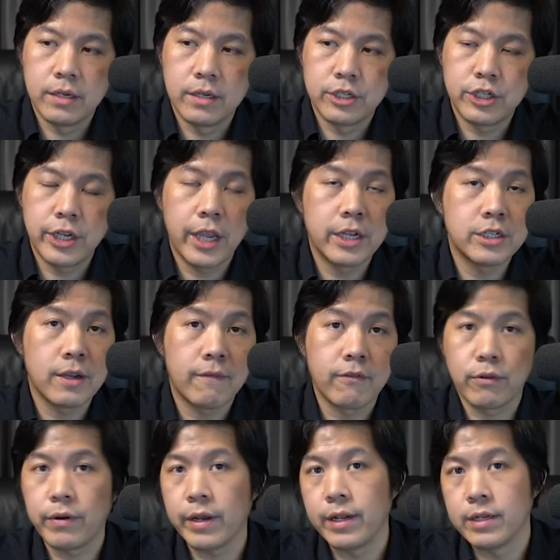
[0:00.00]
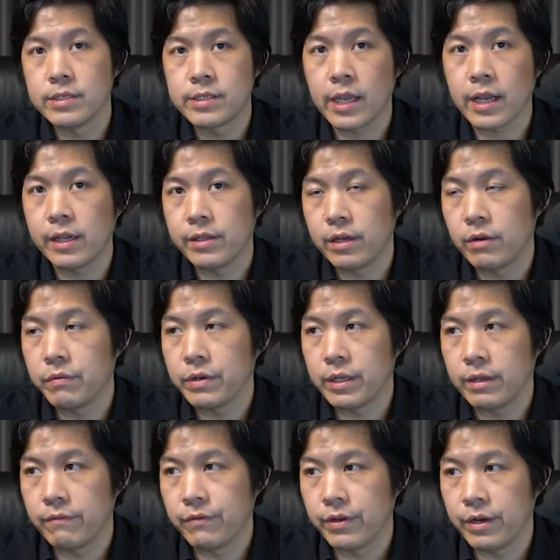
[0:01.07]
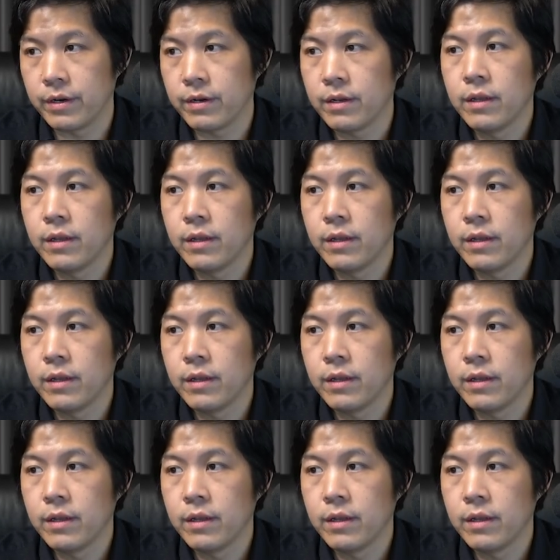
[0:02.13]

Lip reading: change of the gradient, second derivative here.